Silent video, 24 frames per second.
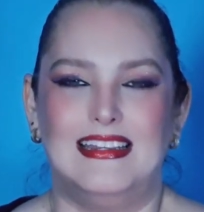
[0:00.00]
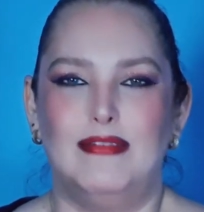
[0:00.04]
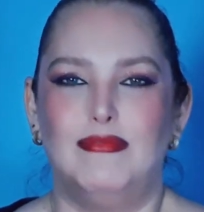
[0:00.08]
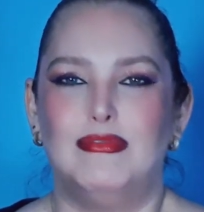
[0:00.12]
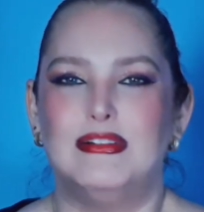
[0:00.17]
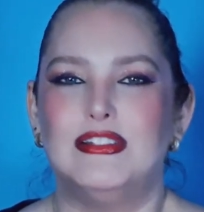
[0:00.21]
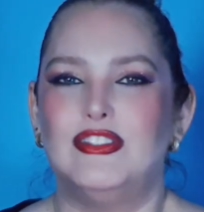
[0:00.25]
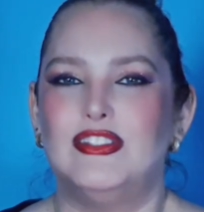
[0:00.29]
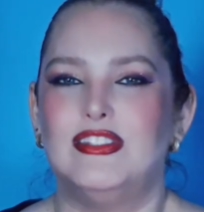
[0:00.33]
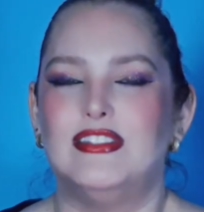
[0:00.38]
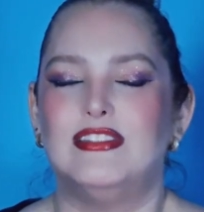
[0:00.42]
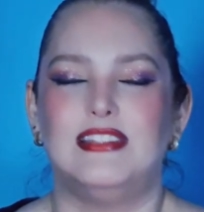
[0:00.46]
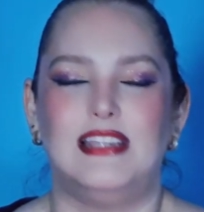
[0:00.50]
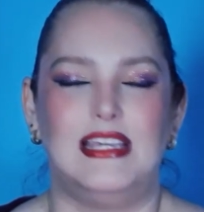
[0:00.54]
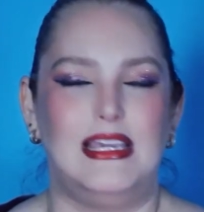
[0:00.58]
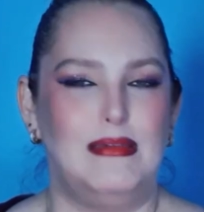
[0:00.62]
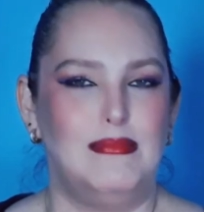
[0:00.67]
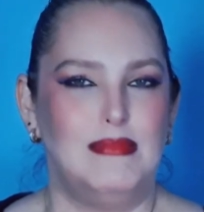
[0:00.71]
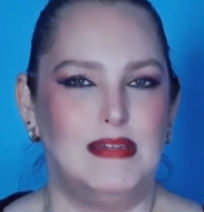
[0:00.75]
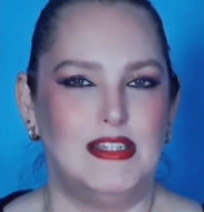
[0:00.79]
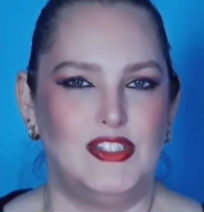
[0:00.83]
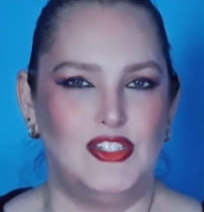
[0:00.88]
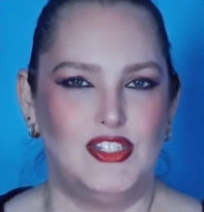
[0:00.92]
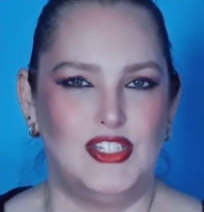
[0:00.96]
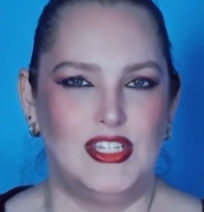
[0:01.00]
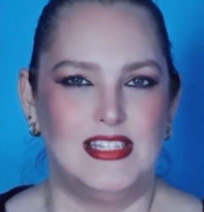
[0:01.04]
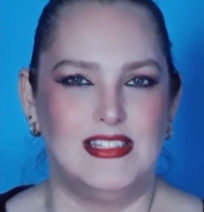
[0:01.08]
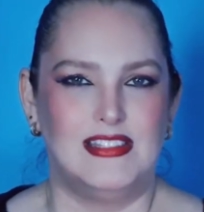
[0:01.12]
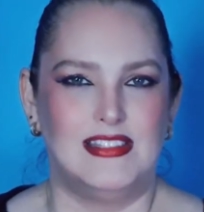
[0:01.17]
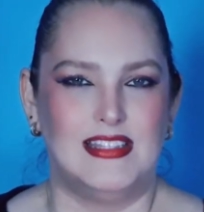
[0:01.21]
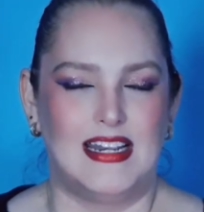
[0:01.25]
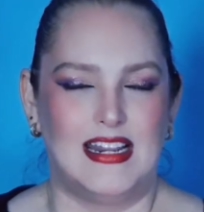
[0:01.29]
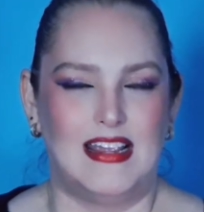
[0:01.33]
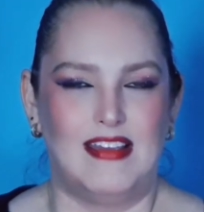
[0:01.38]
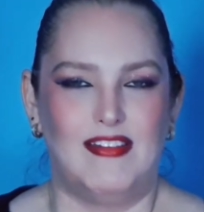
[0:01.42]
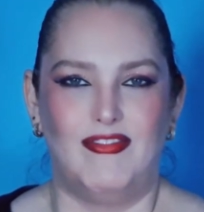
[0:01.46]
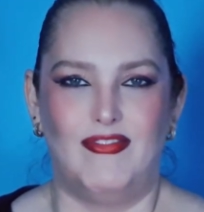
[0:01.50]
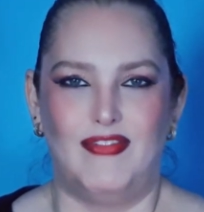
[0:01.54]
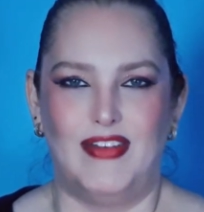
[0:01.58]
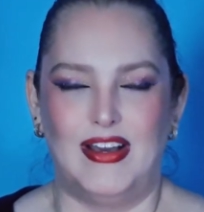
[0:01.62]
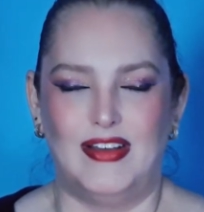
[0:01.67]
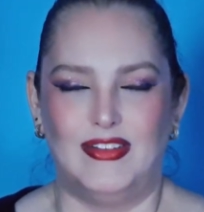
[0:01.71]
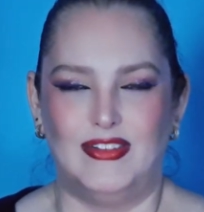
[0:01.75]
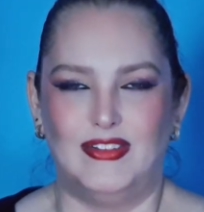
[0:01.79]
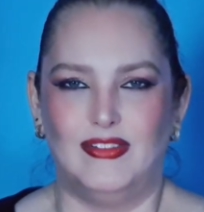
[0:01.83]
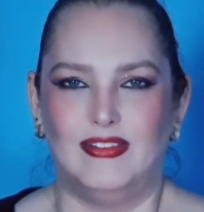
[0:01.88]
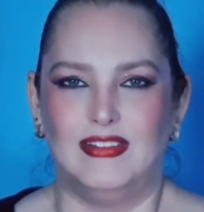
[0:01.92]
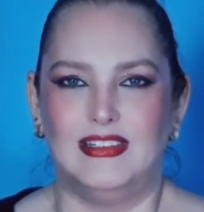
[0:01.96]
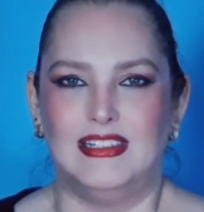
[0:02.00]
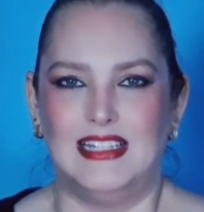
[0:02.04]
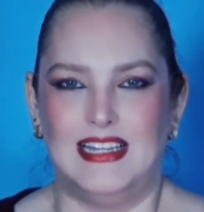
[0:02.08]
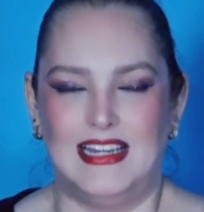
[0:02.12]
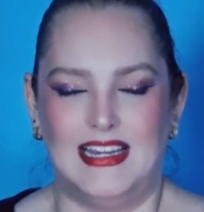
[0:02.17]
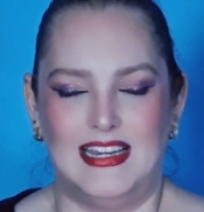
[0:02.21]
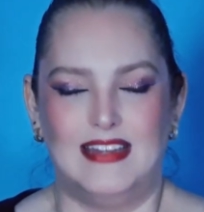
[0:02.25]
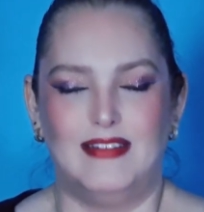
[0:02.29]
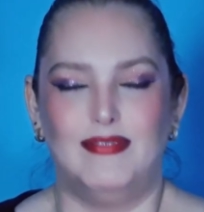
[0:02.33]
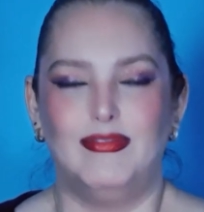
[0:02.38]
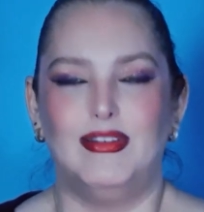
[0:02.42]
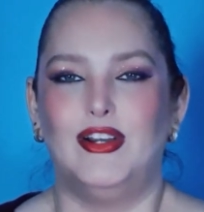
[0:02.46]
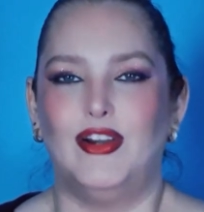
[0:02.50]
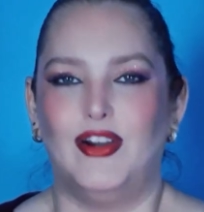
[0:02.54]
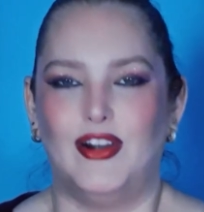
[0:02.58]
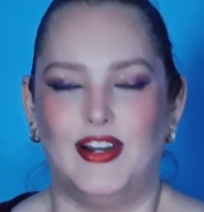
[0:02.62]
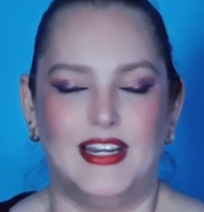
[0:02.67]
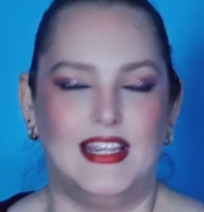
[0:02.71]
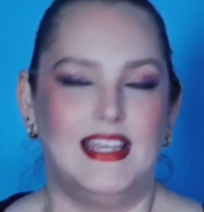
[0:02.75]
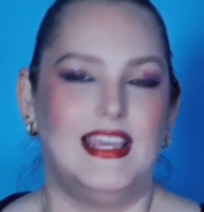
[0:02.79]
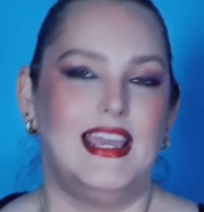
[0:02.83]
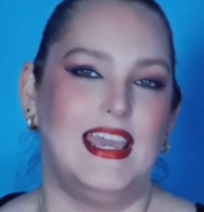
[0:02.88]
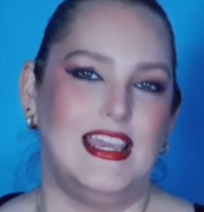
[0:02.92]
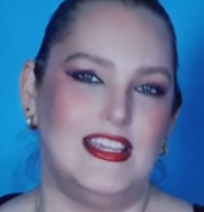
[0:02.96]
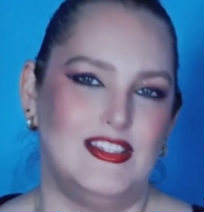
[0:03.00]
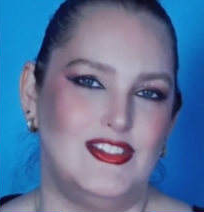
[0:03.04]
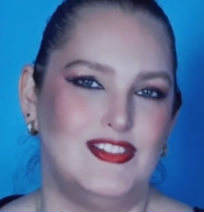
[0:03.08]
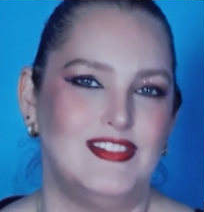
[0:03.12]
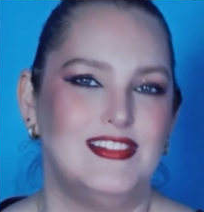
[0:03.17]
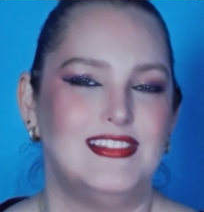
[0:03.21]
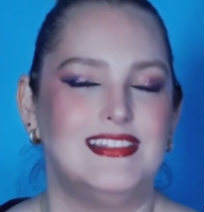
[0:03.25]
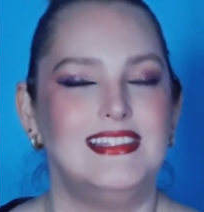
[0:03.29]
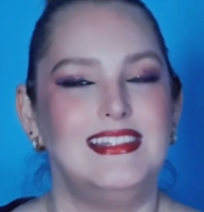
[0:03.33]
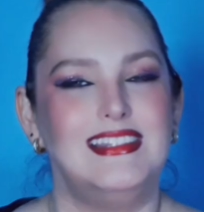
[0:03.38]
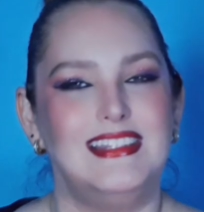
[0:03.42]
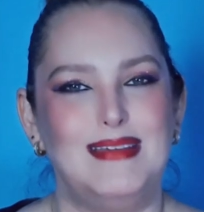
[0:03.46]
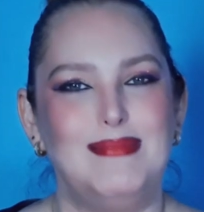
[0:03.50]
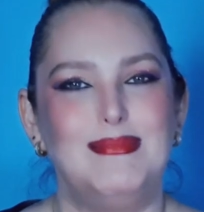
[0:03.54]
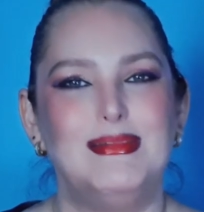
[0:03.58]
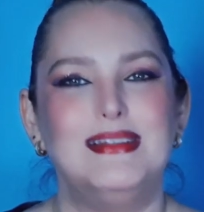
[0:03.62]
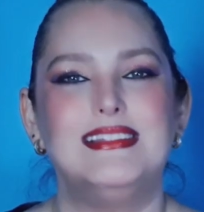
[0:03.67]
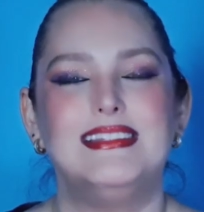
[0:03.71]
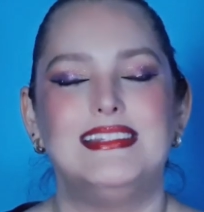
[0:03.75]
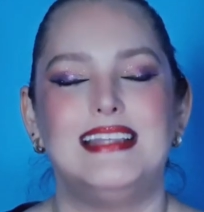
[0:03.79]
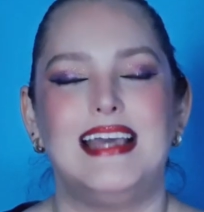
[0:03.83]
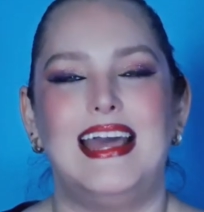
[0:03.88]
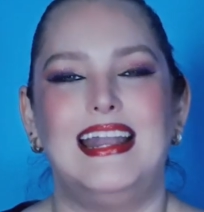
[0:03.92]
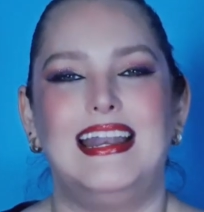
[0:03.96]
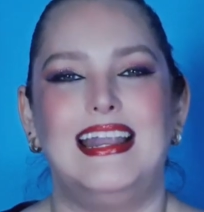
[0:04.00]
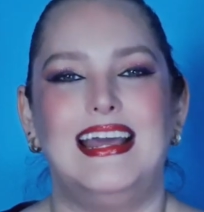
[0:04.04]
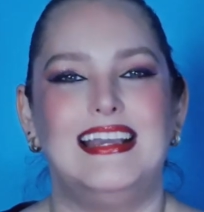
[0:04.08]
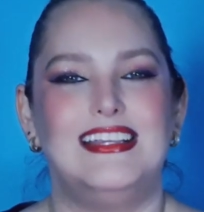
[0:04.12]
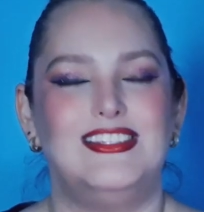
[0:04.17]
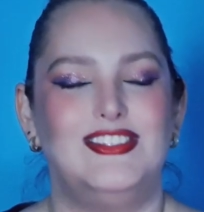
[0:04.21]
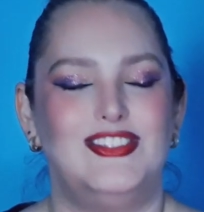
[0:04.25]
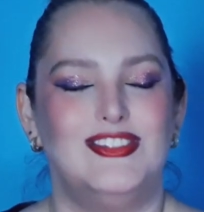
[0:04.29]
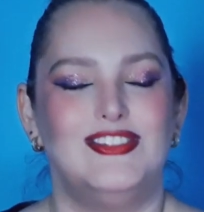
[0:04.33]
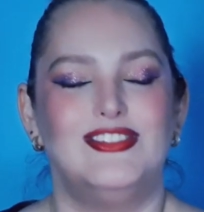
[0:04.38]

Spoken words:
It was just images that I found online regarding angels and demons, and I